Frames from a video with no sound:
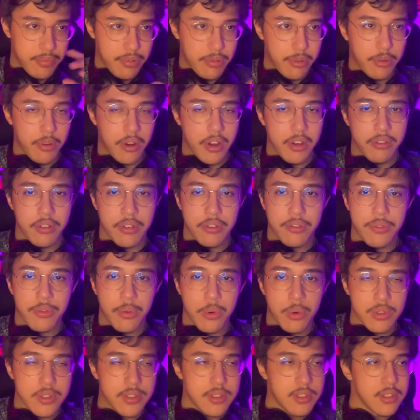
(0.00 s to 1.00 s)
private
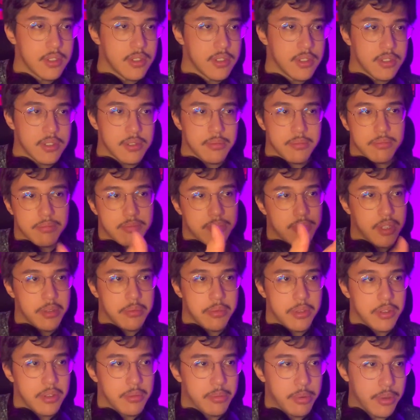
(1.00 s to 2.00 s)
forces, maybe
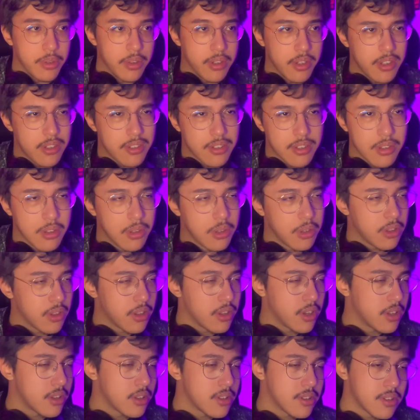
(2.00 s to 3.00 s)
the police will look
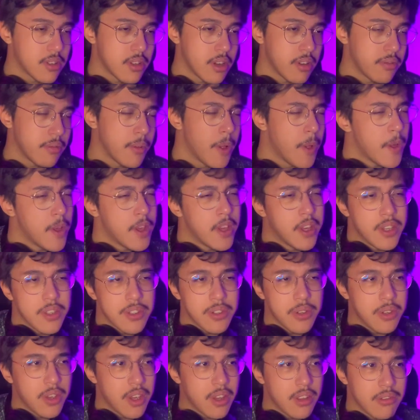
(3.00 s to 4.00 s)
like and stuff. So
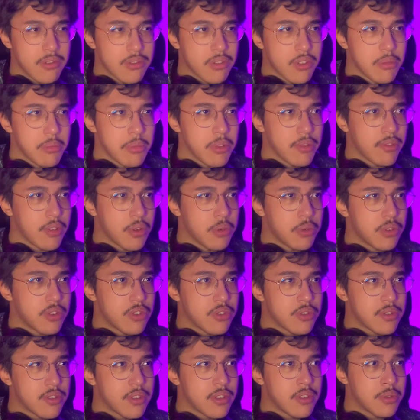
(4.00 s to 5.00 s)
yeah, it's gonna be very
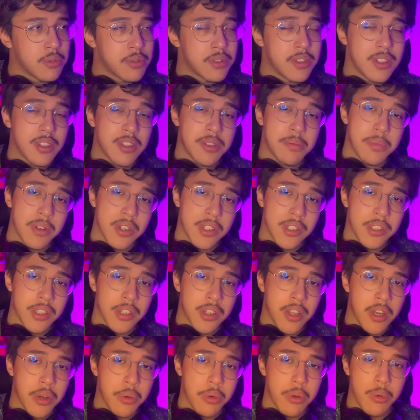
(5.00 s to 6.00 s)
interesting to see, especially
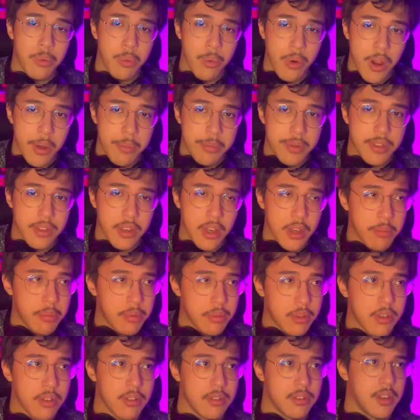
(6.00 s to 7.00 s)
how it wraps up,
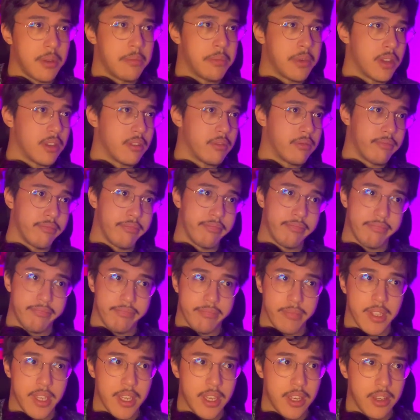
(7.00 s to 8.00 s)
because I mean,
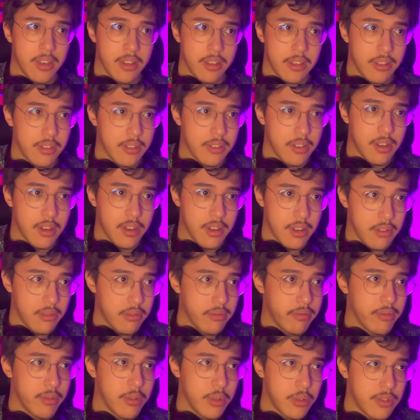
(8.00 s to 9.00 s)
hey,
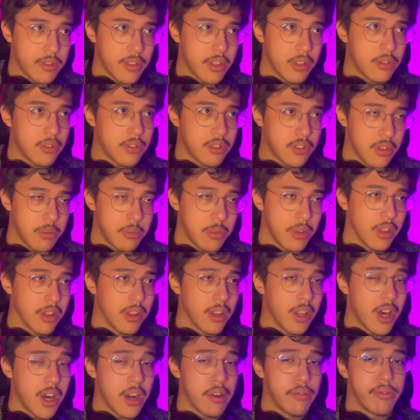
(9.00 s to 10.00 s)
looks like there's gonna be a
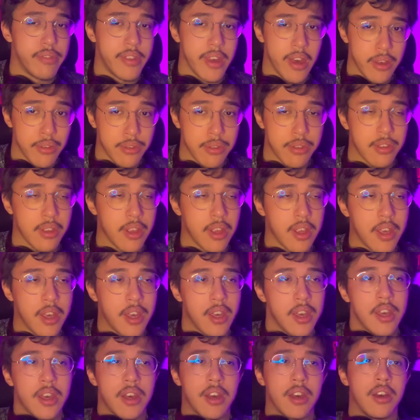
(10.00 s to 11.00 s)
lot of death.
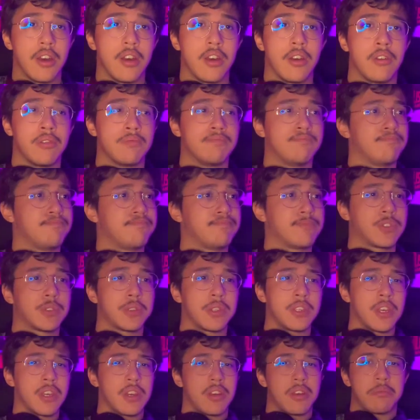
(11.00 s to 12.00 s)
So
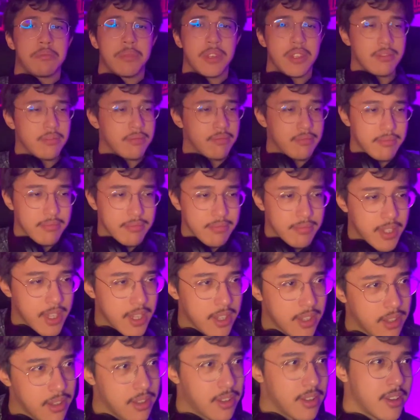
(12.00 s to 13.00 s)
yeah, I mean,
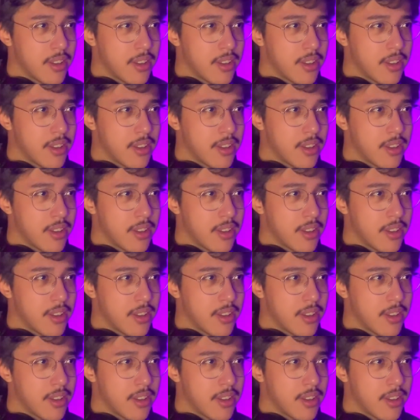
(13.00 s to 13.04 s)
hey,